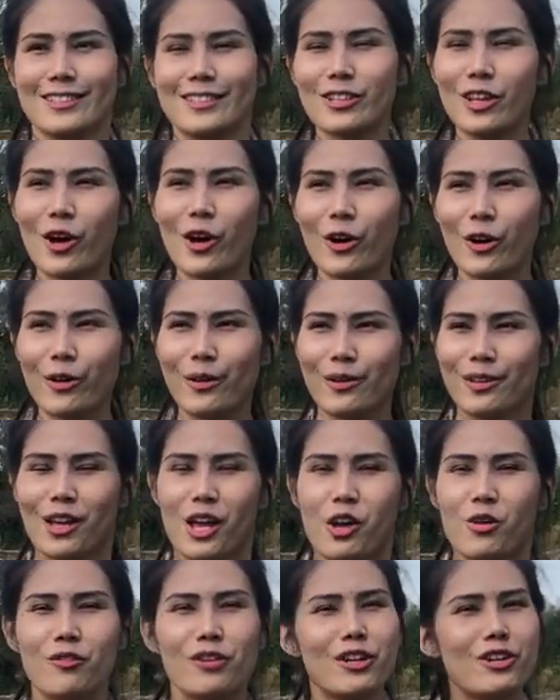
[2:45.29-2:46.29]
So
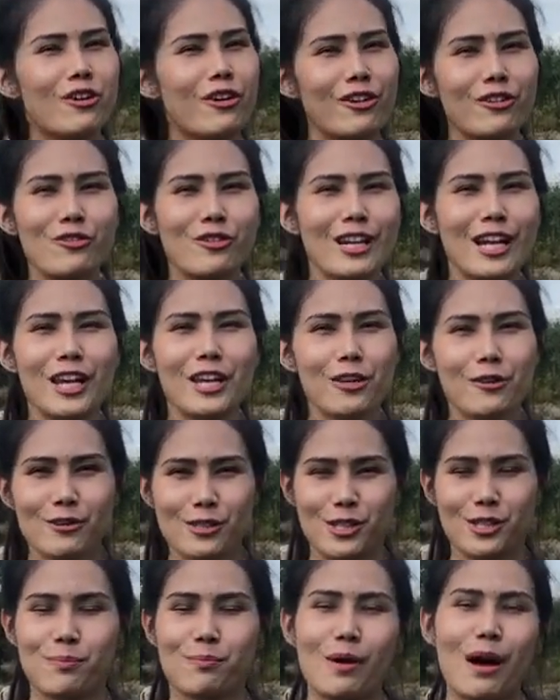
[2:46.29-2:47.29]
we don't really
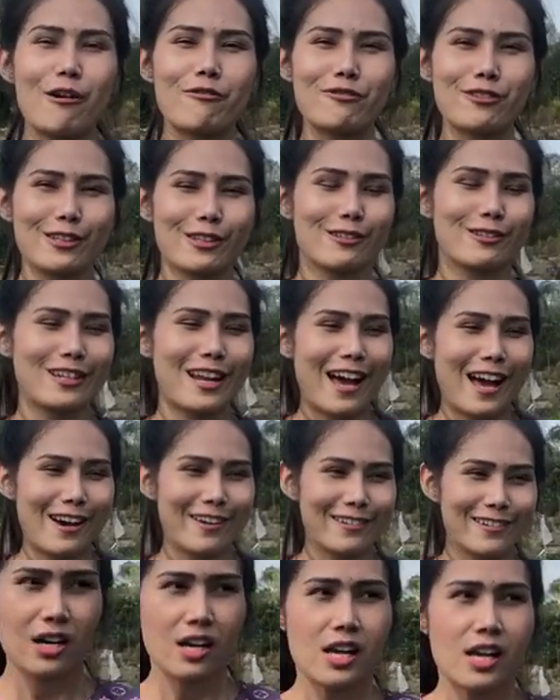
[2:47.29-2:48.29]
use the buffalo
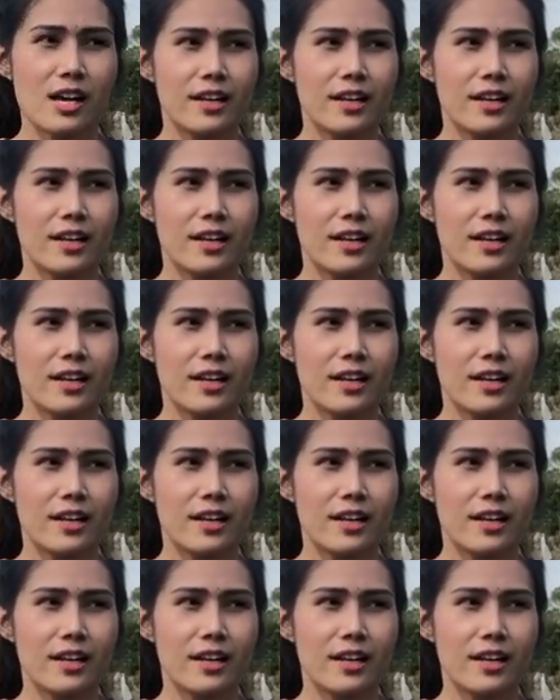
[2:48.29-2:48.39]
now.